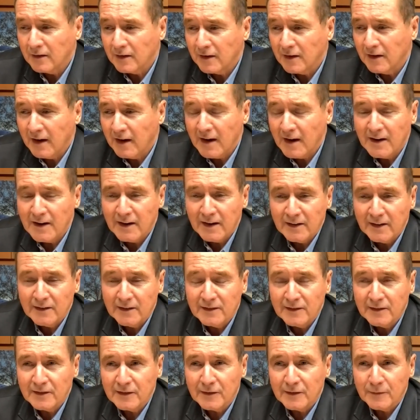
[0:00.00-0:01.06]

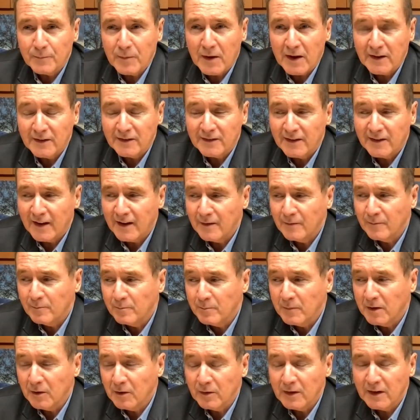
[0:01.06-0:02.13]
Canadians spend $10
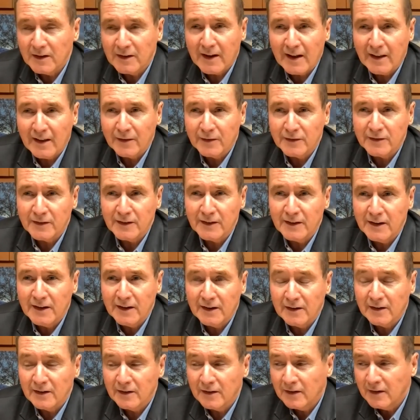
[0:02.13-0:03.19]
million a
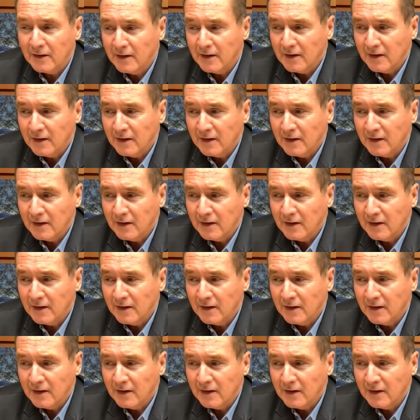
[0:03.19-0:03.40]
year